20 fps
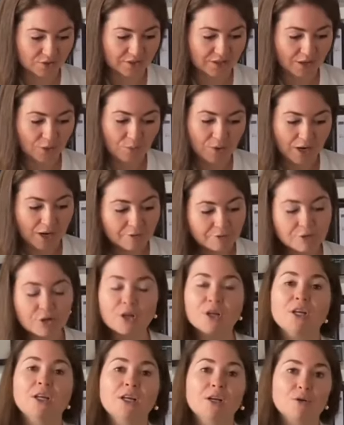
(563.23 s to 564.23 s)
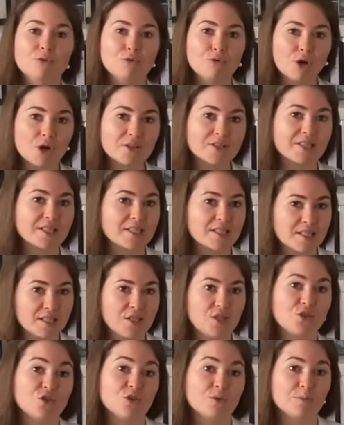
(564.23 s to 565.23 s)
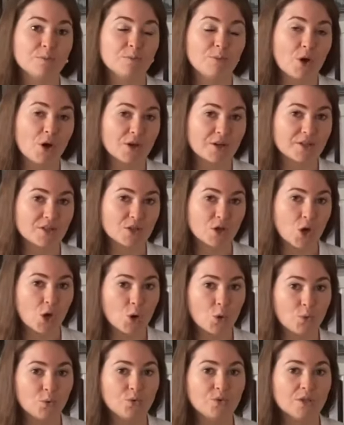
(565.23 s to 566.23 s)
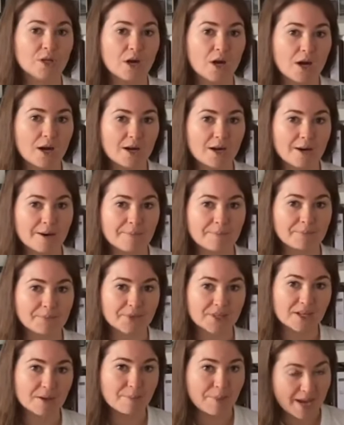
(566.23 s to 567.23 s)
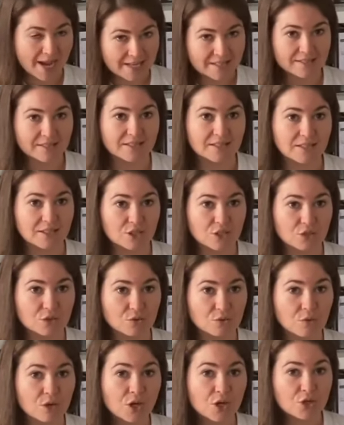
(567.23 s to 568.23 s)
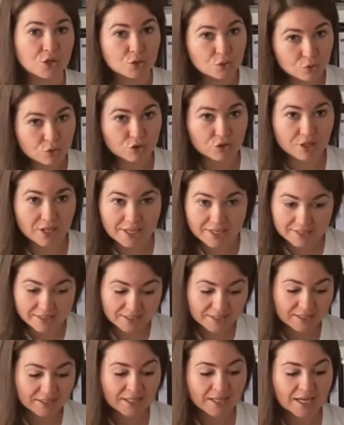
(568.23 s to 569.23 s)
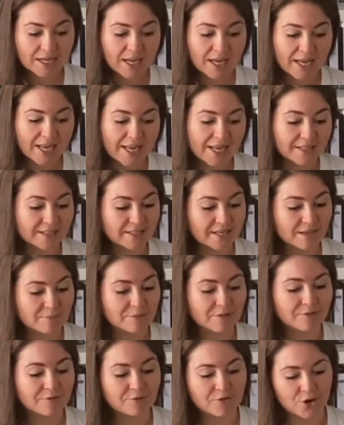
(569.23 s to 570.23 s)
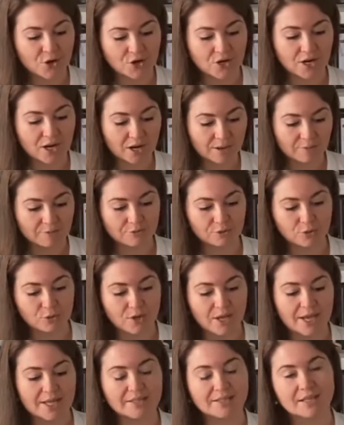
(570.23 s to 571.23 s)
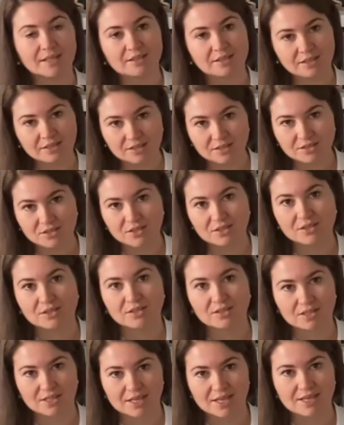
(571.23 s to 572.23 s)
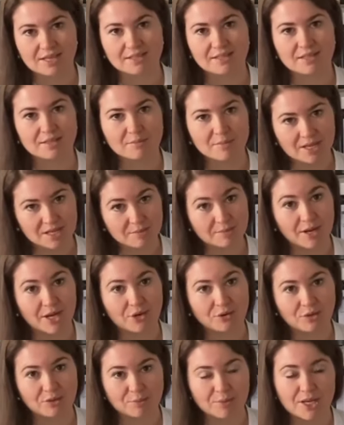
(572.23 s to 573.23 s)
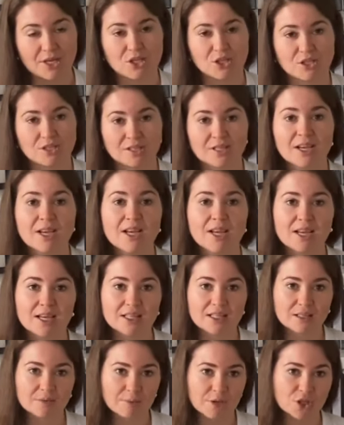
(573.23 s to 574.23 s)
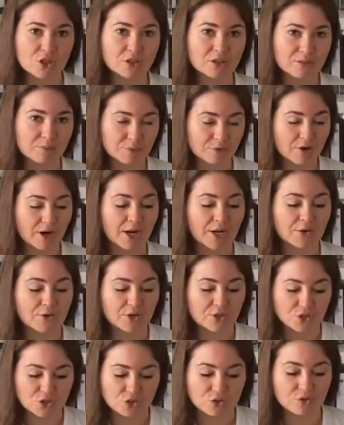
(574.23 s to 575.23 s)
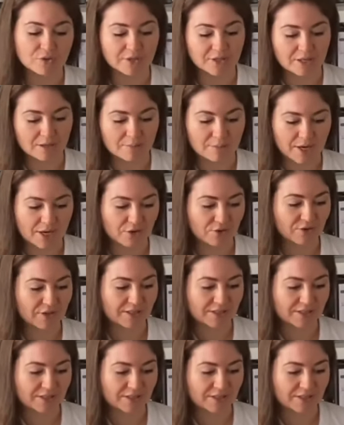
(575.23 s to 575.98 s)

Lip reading: thing. Whenever ROS exceeds your body's own capacity to neutralize it, it can be very harmful. And I think this is the case in many migraine patients, especially prior and during a migraine